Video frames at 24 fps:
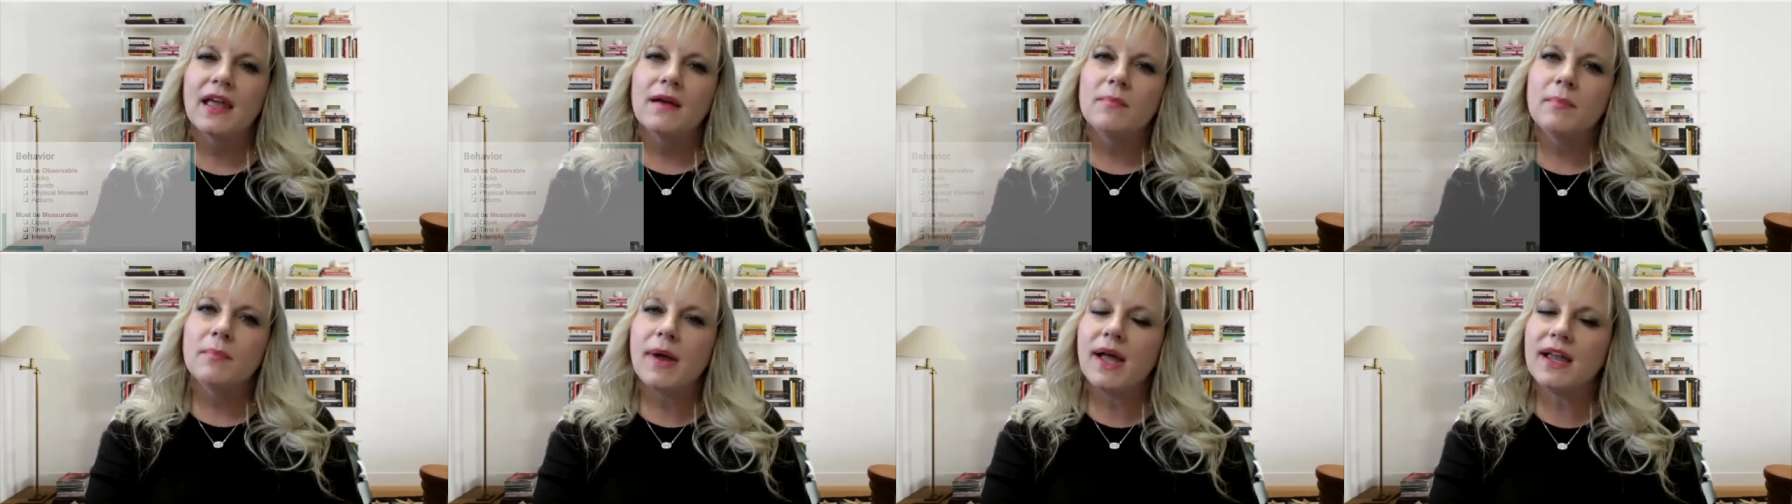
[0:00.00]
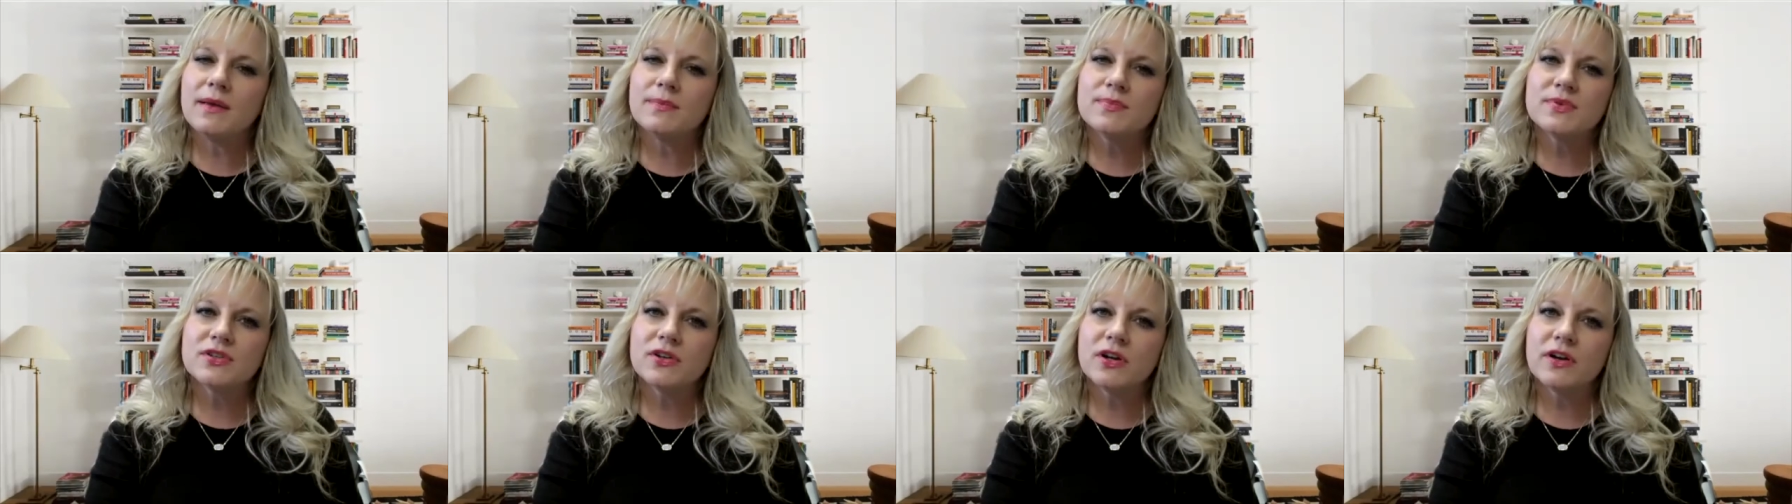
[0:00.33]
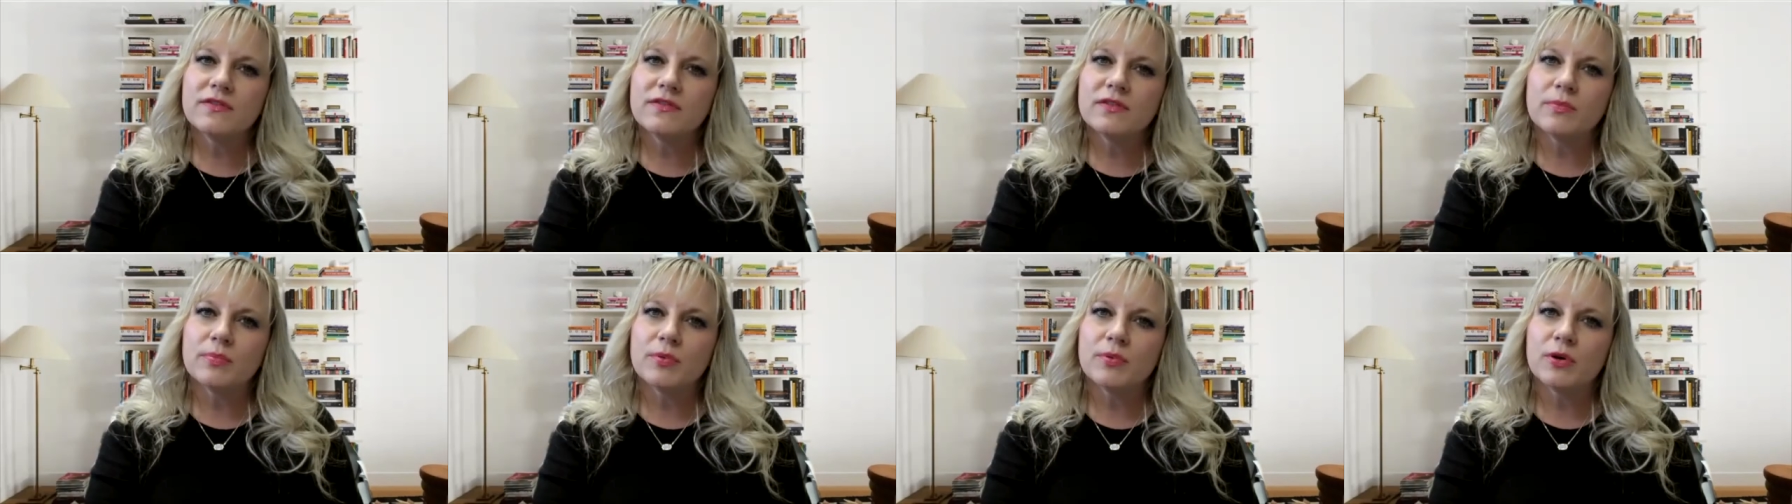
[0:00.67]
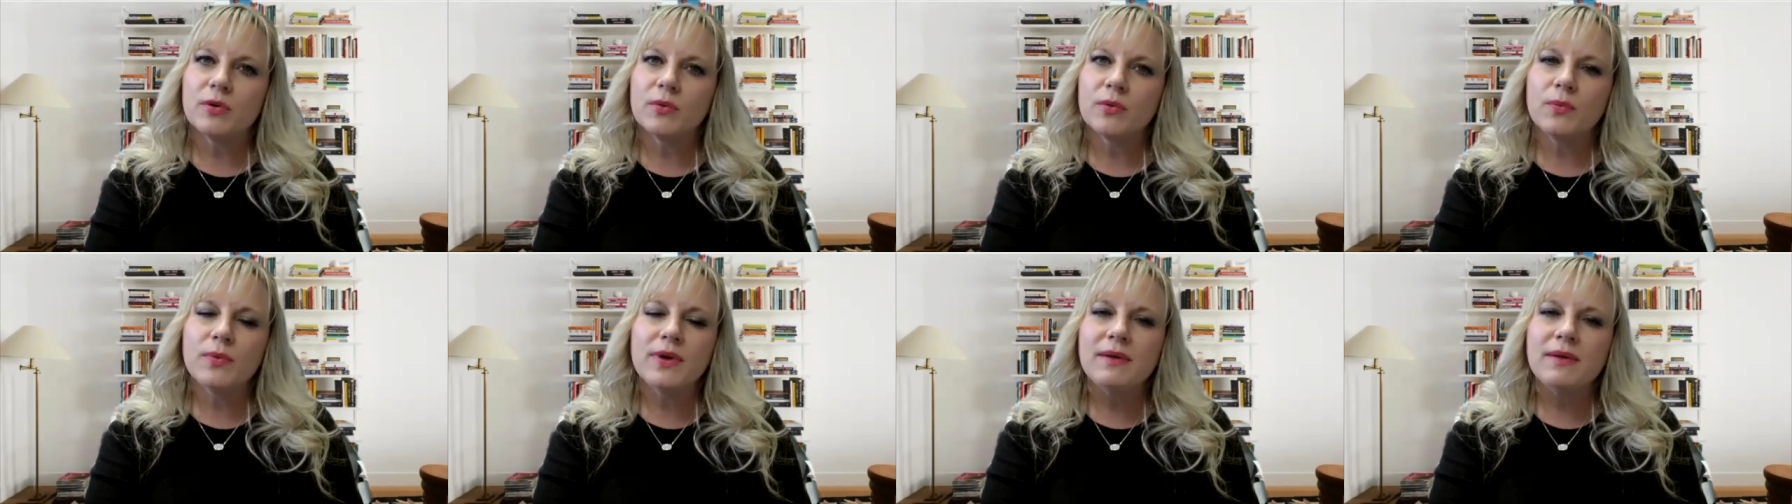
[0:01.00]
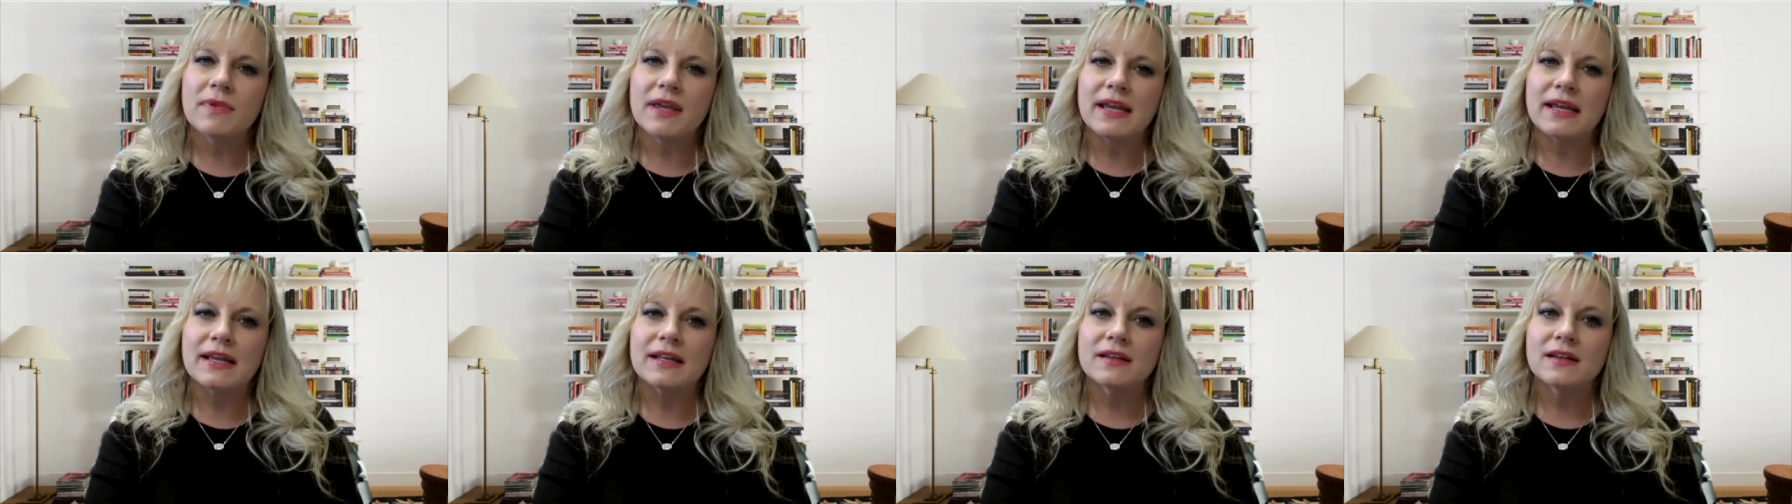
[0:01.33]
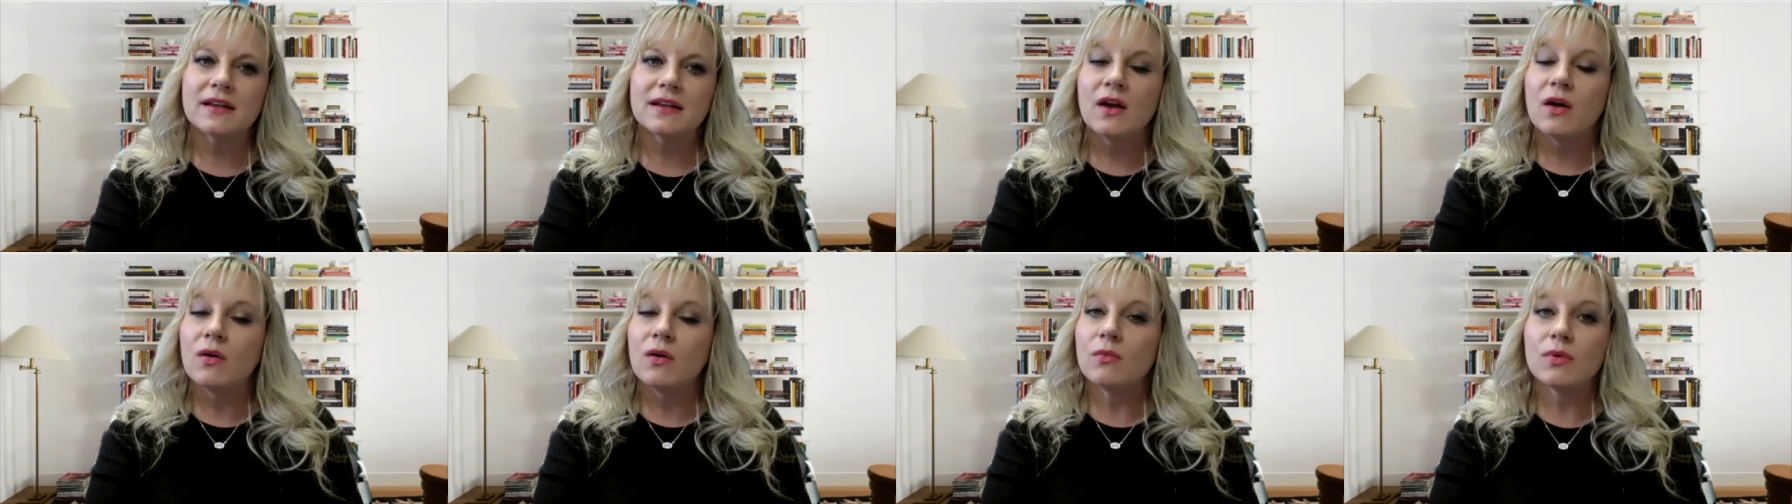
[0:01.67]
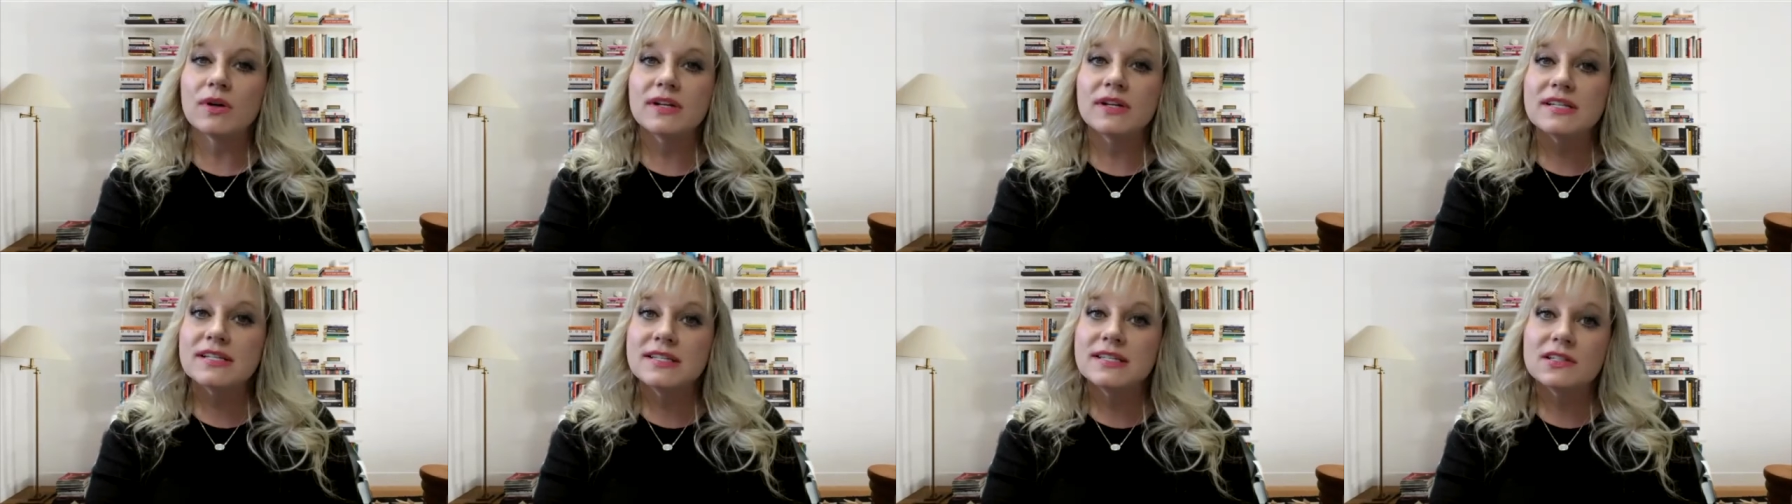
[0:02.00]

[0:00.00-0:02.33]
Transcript: By observable, we mean, what does